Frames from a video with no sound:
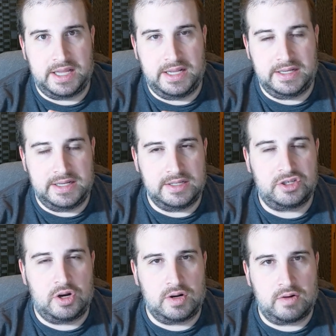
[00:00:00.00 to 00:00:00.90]
and it has
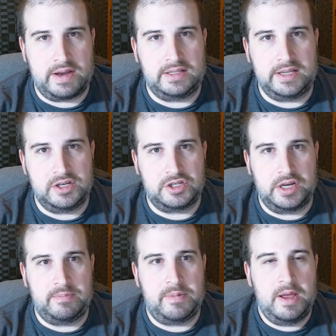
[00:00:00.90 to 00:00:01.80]
shown great
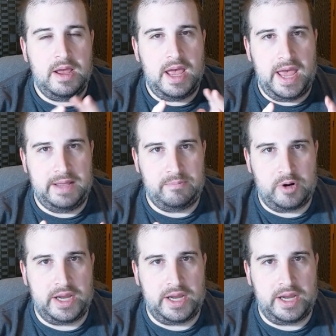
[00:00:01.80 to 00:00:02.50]
leadership and